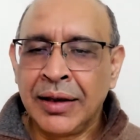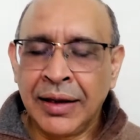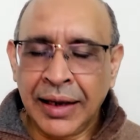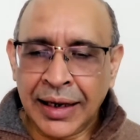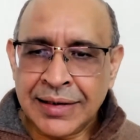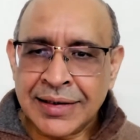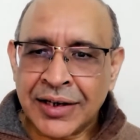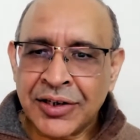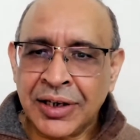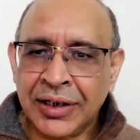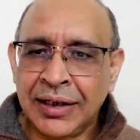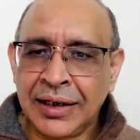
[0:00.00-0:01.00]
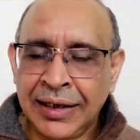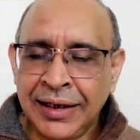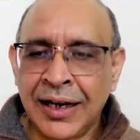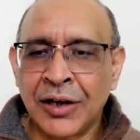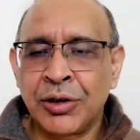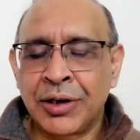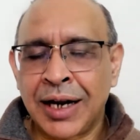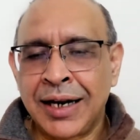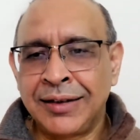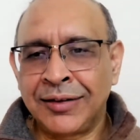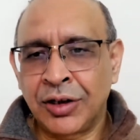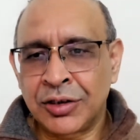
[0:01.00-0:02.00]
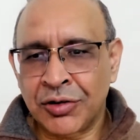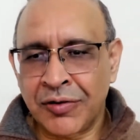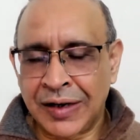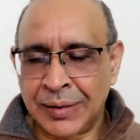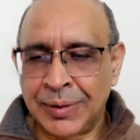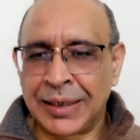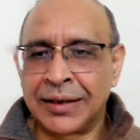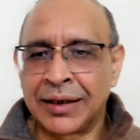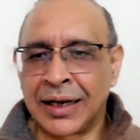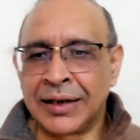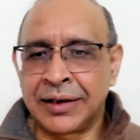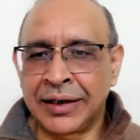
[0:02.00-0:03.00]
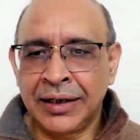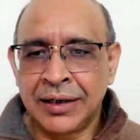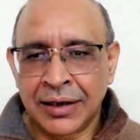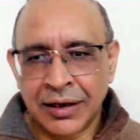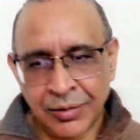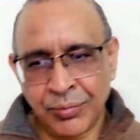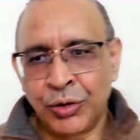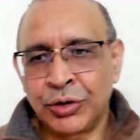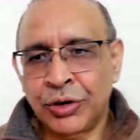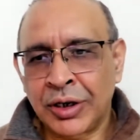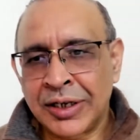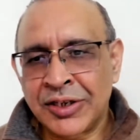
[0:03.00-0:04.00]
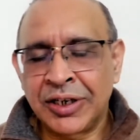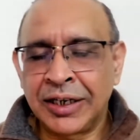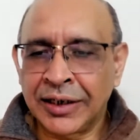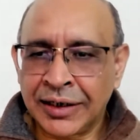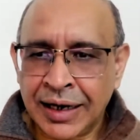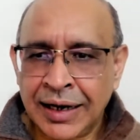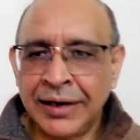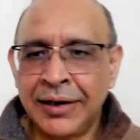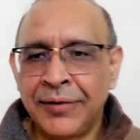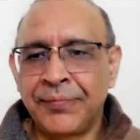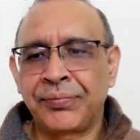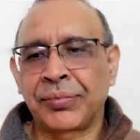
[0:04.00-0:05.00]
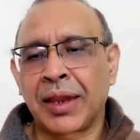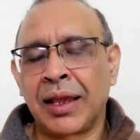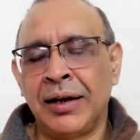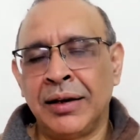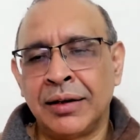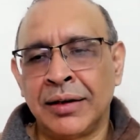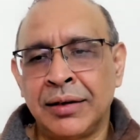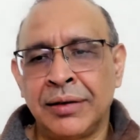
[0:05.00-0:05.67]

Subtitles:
Injection liraglutide is also available in the country, both originator and uh,